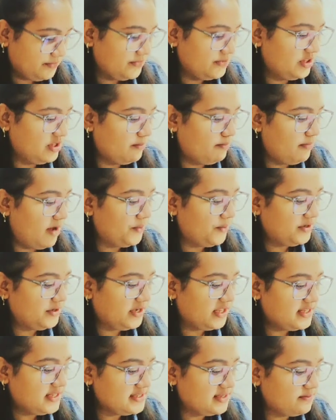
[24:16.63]
The
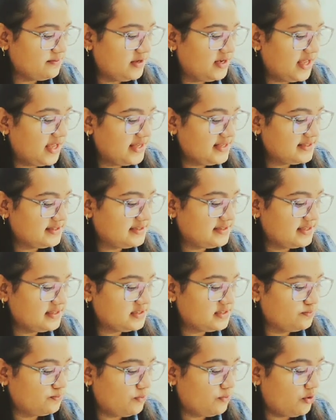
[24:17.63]
mountain symbolizes
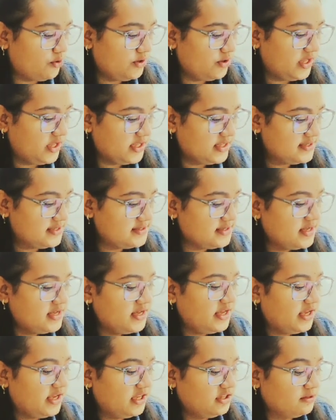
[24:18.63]
these bodies
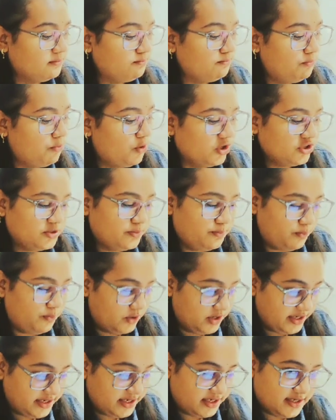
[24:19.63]
in both
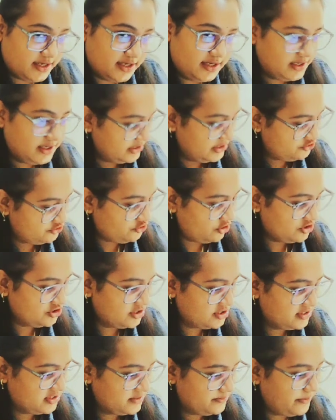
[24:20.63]
political and
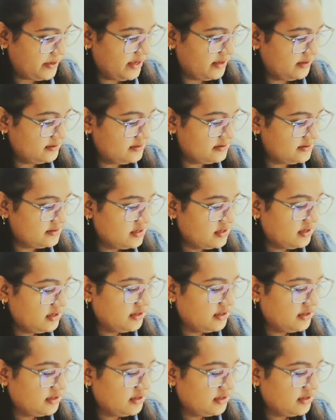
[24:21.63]
social spheres